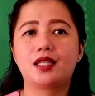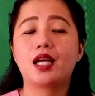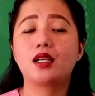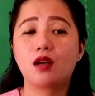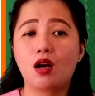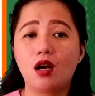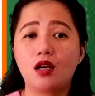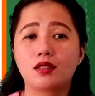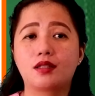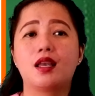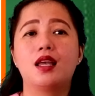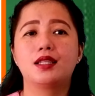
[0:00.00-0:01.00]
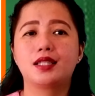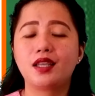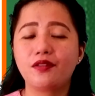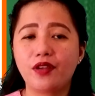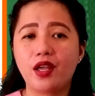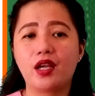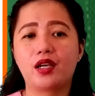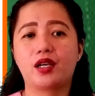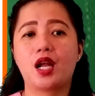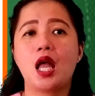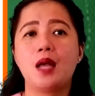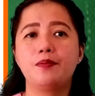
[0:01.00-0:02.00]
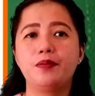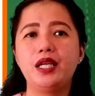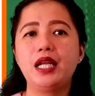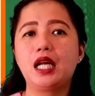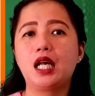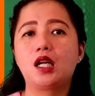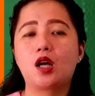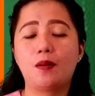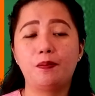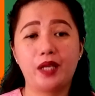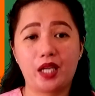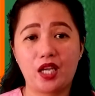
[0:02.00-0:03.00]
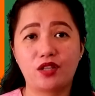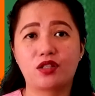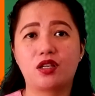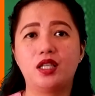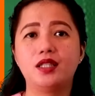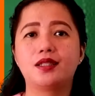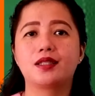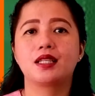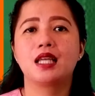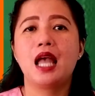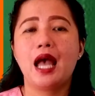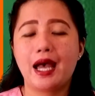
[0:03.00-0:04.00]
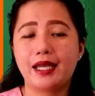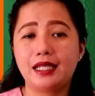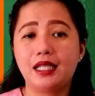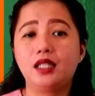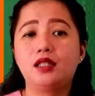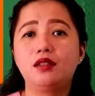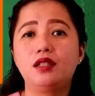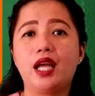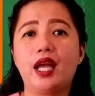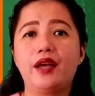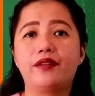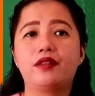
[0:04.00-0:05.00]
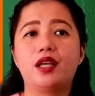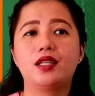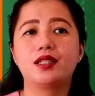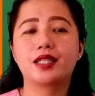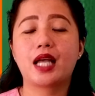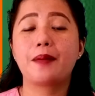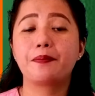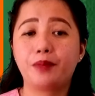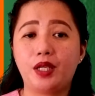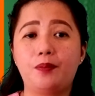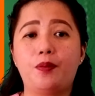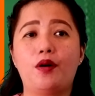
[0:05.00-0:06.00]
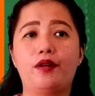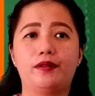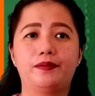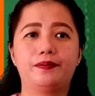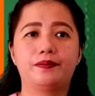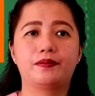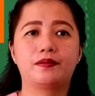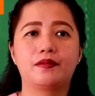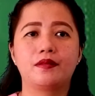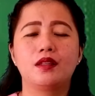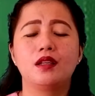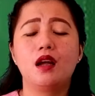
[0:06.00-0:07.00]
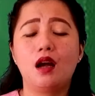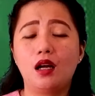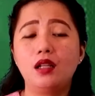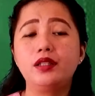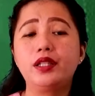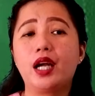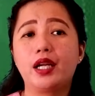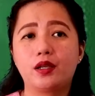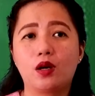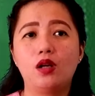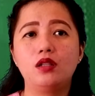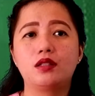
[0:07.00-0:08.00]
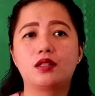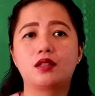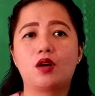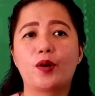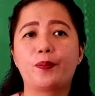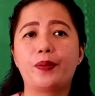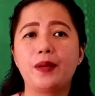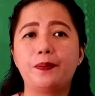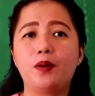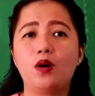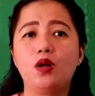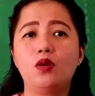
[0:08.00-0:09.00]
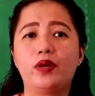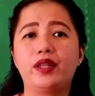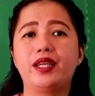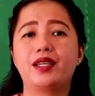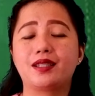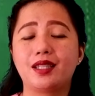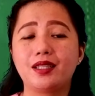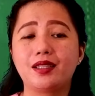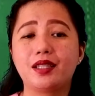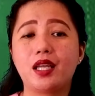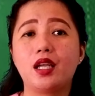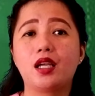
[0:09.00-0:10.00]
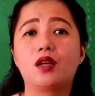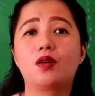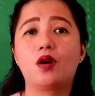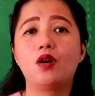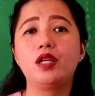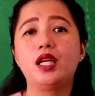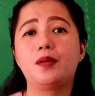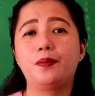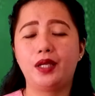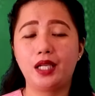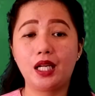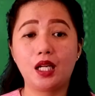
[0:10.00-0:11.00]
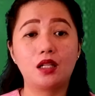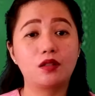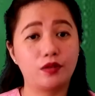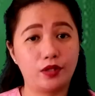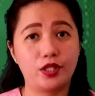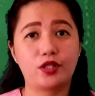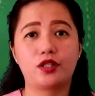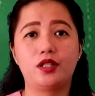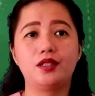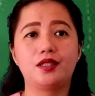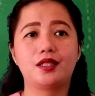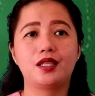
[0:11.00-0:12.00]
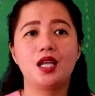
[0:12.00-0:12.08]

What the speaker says: can cause severe medical complications and lead to death in some people. Older adults or people with existing chronic medical conditions